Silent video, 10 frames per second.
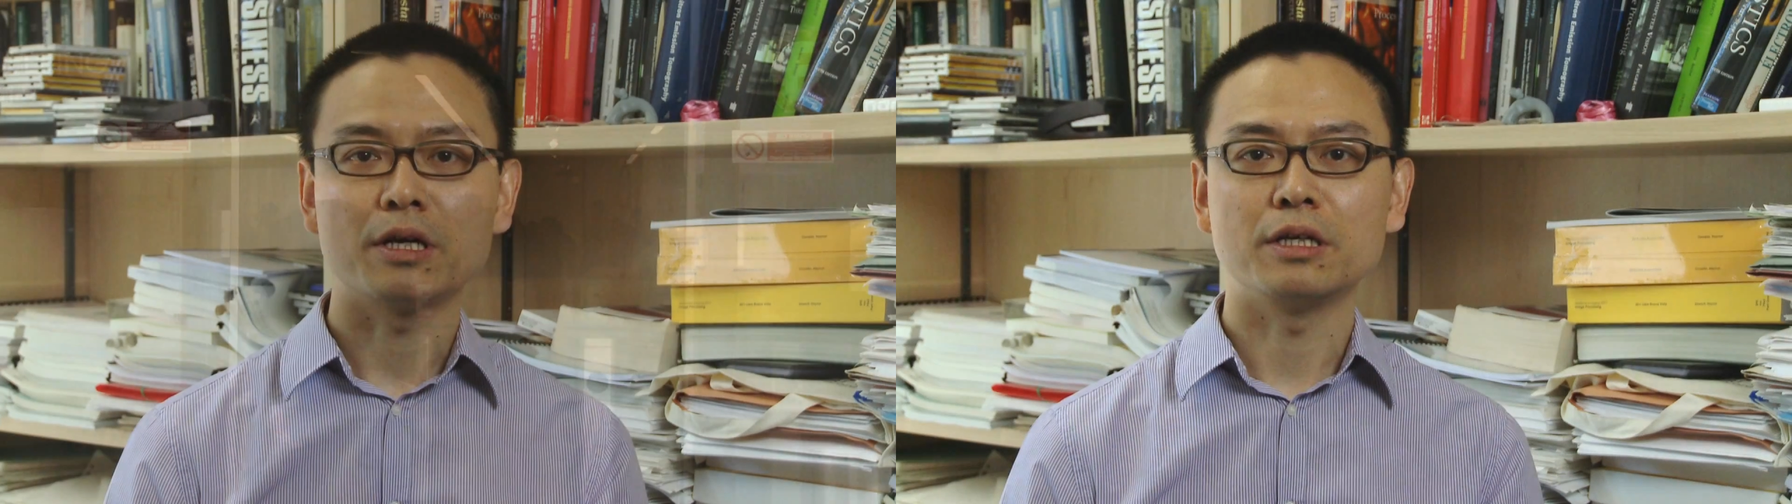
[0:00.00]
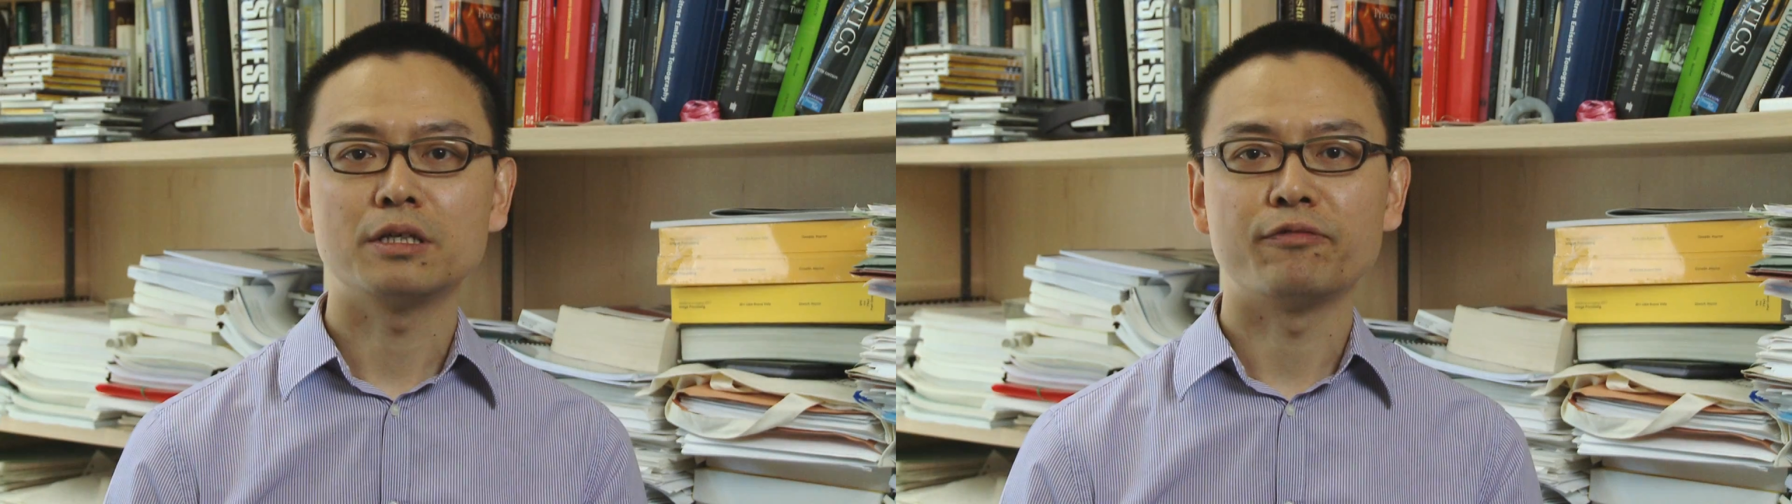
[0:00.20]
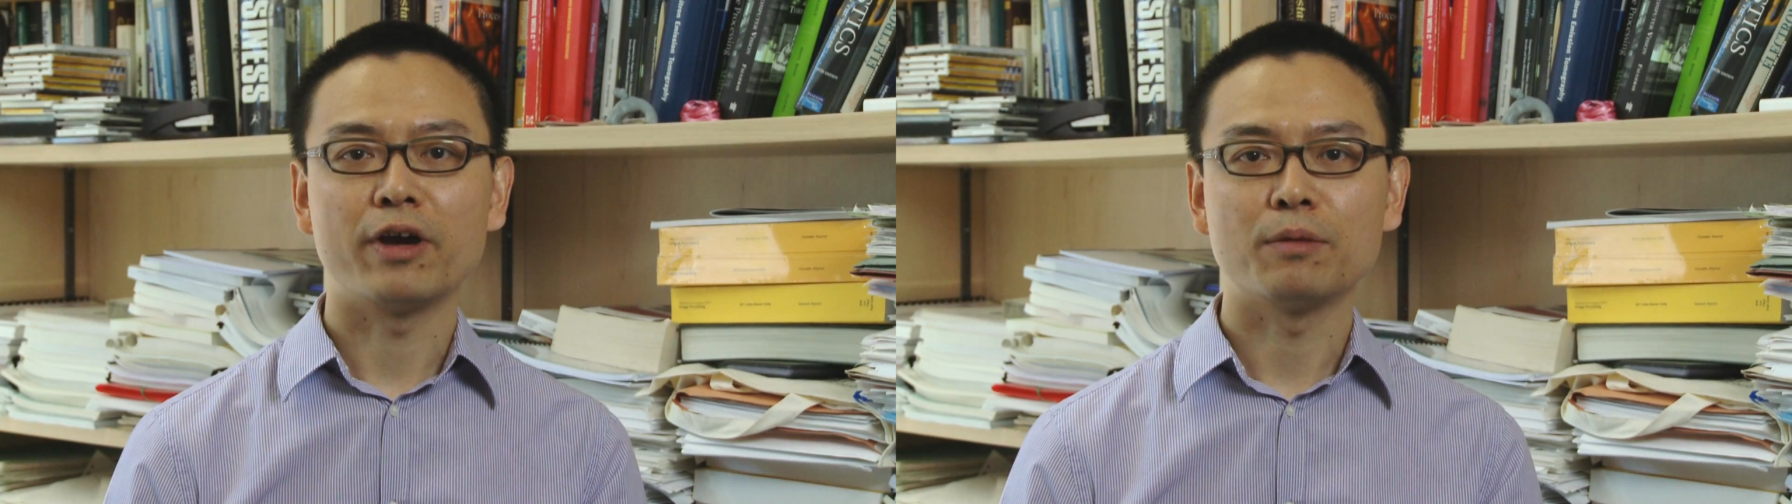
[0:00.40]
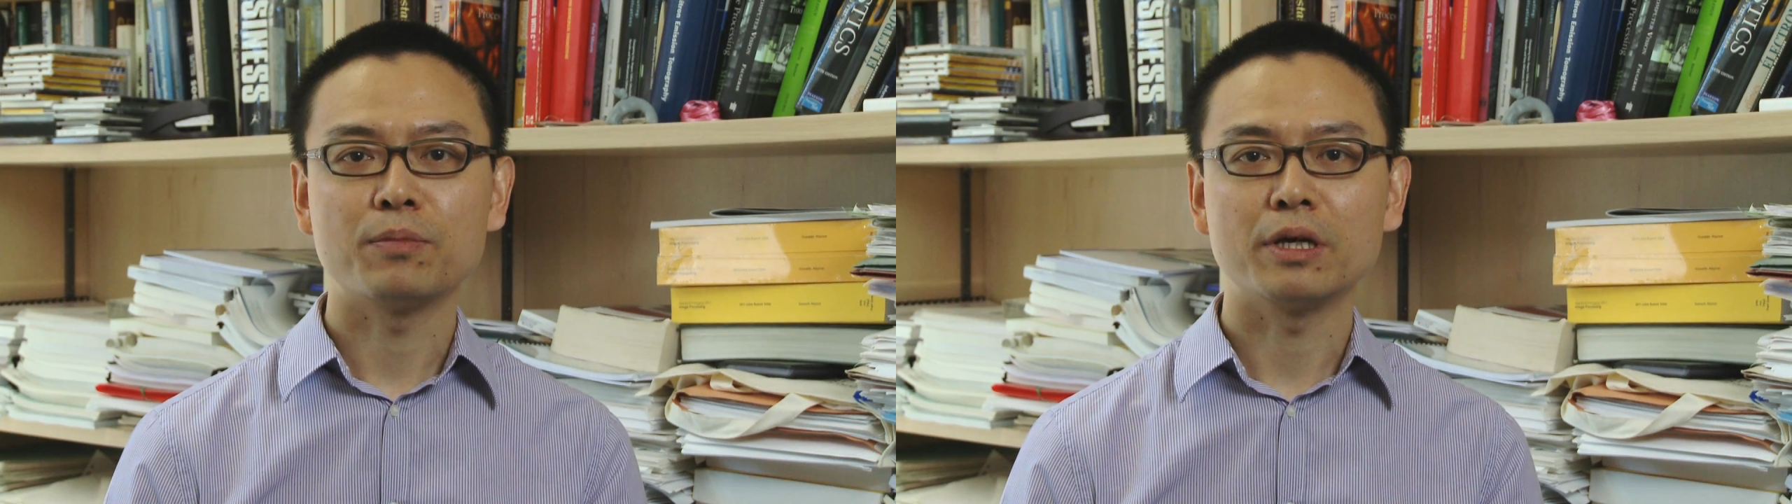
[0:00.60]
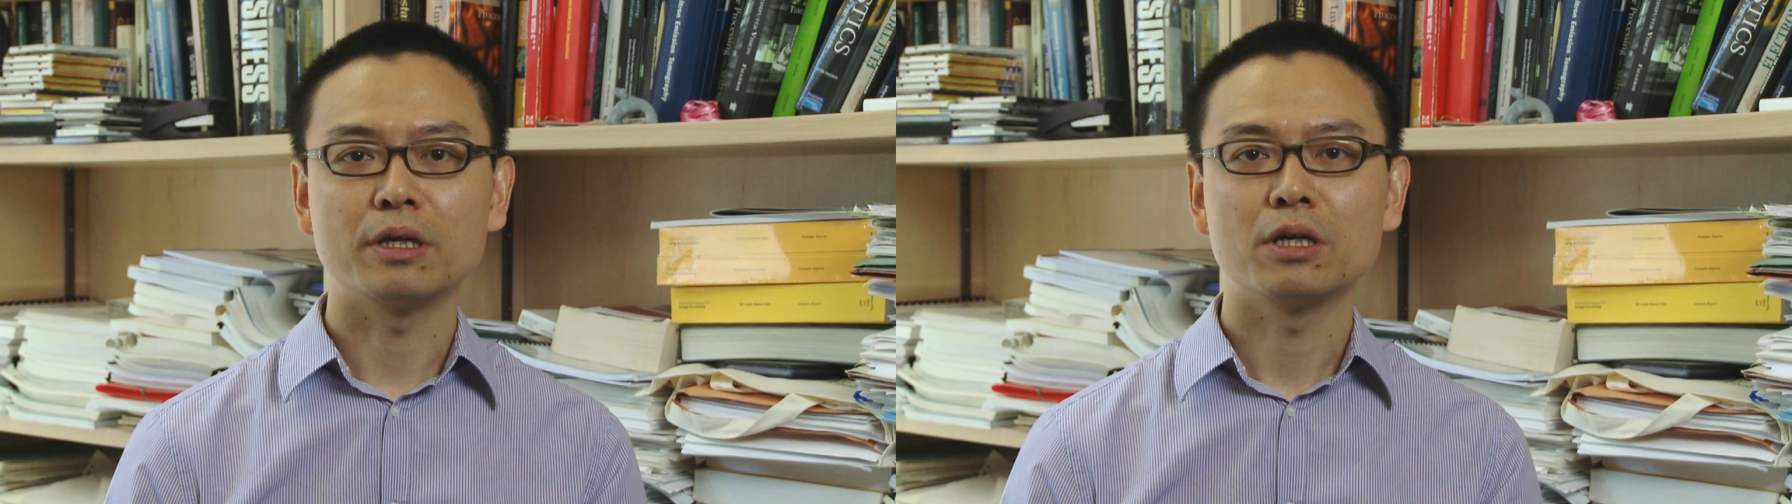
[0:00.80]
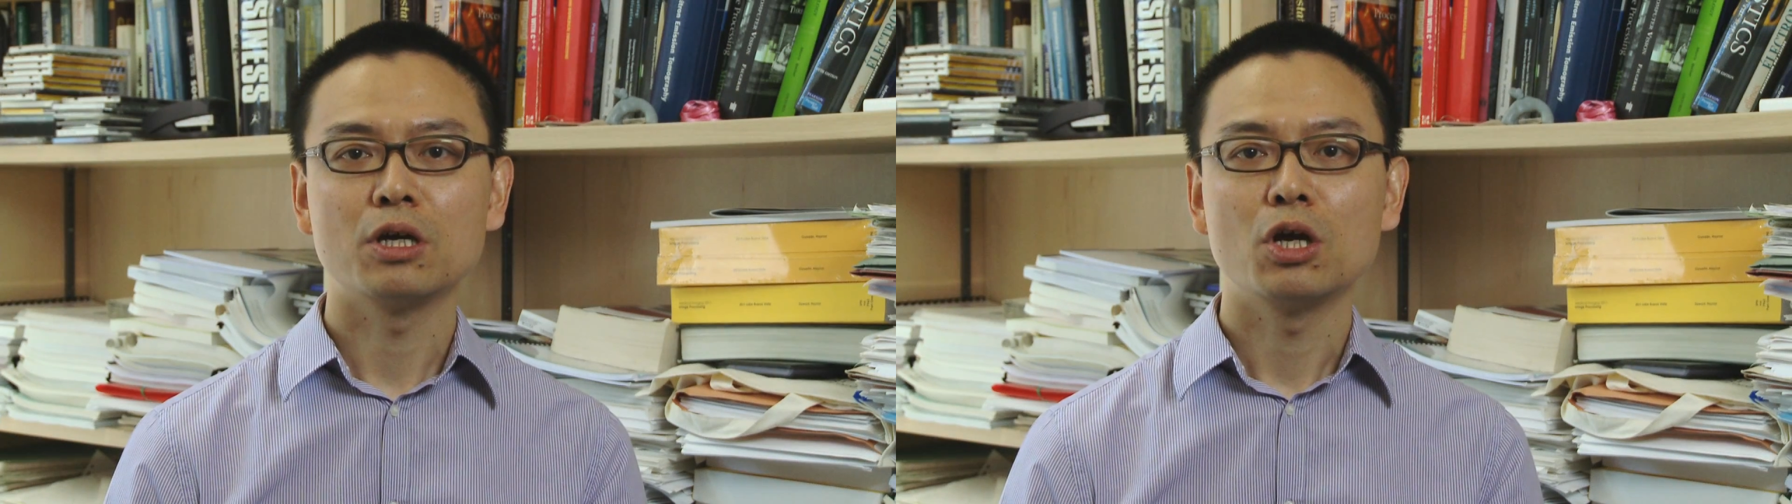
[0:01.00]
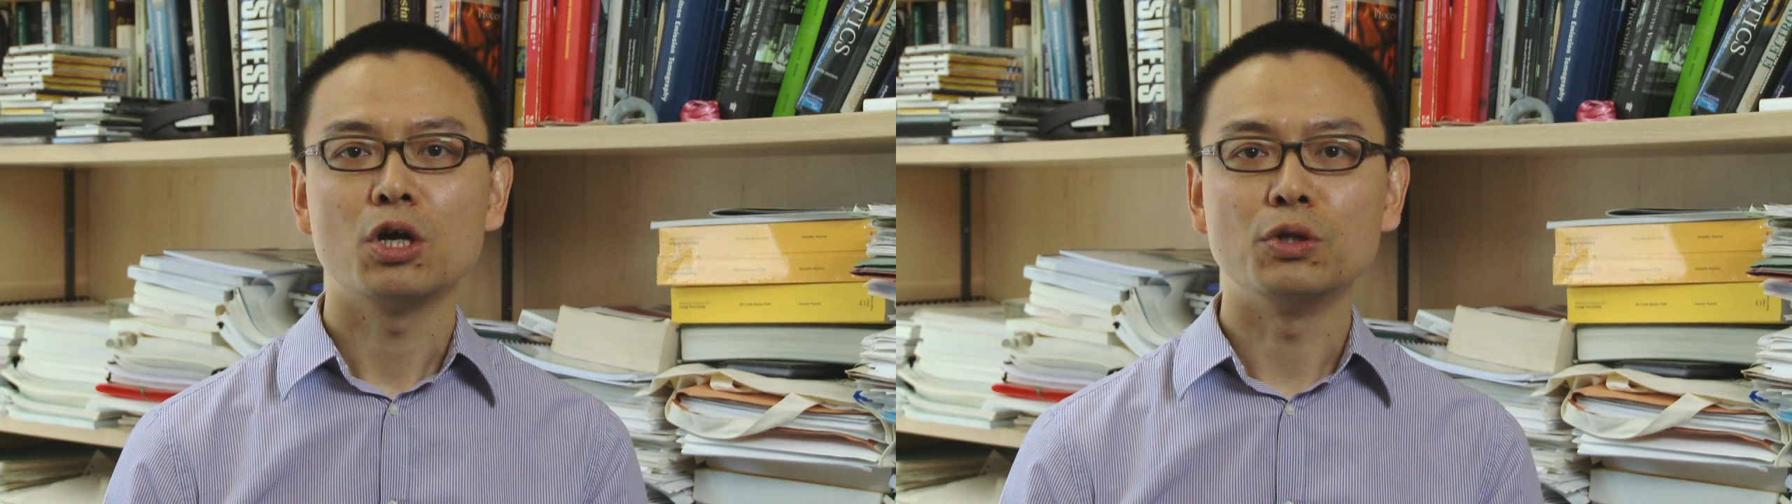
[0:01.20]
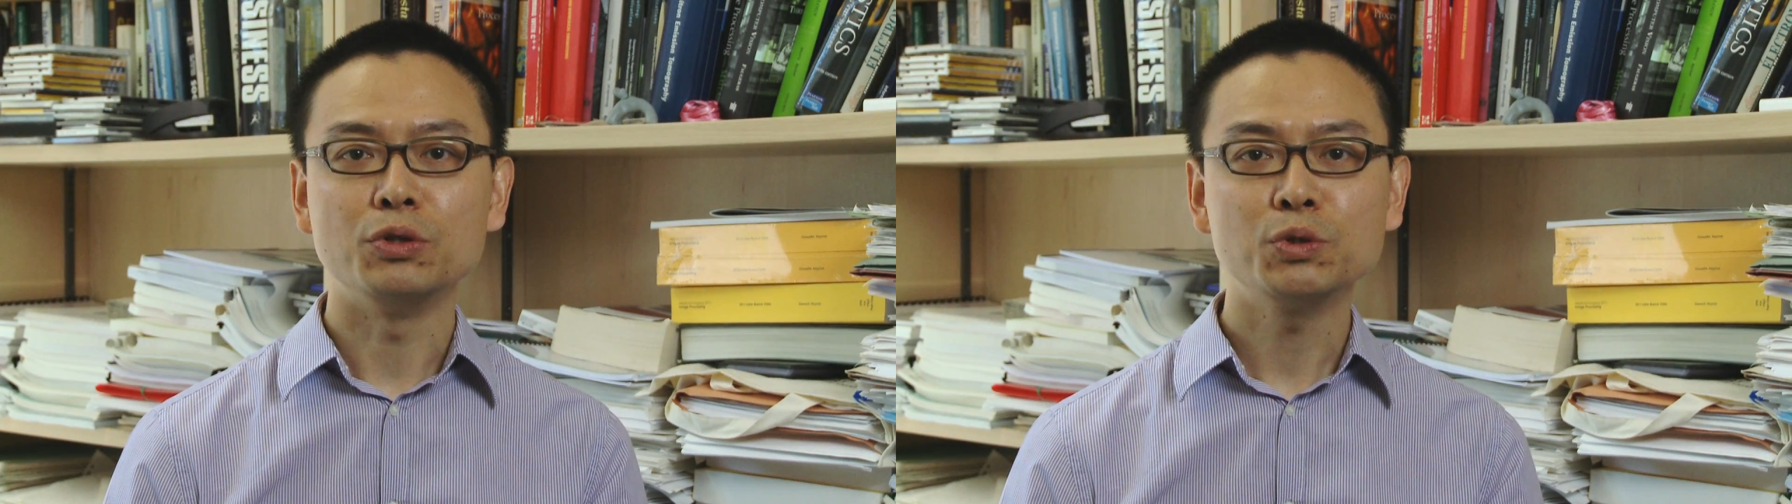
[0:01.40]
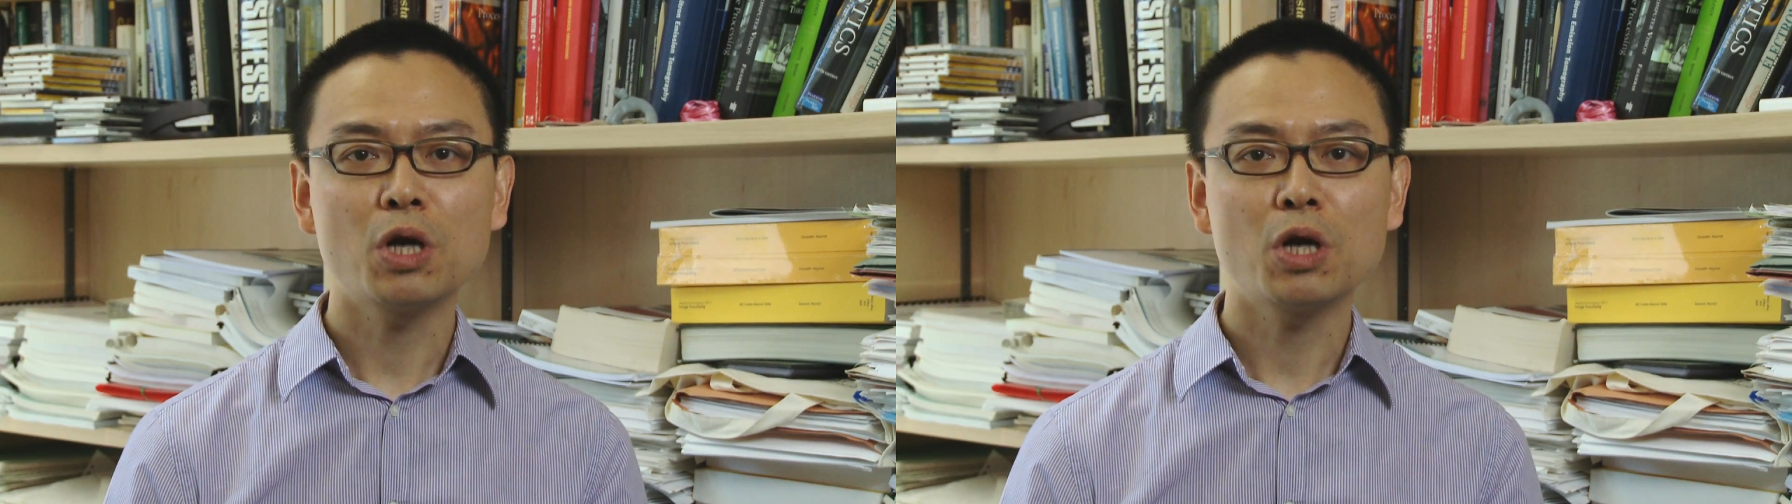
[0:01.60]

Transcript: in developing new